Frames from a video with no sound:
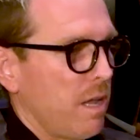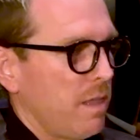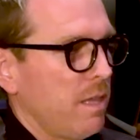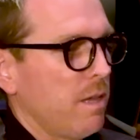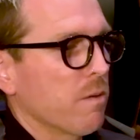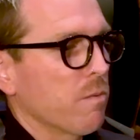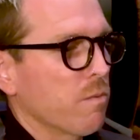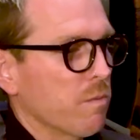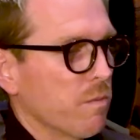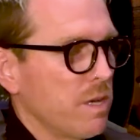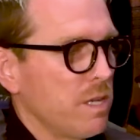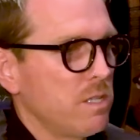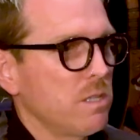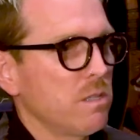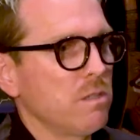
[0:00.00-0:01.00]
in the
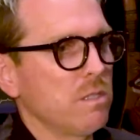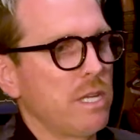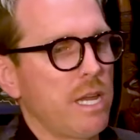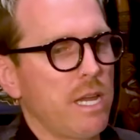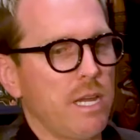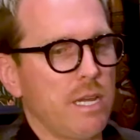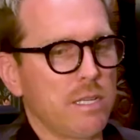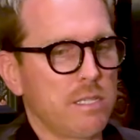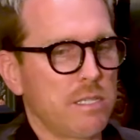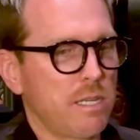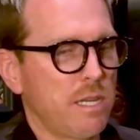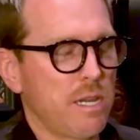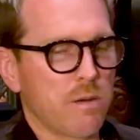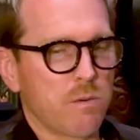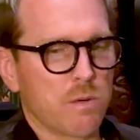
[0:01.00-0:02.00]
original days
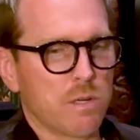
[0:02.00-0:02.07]
it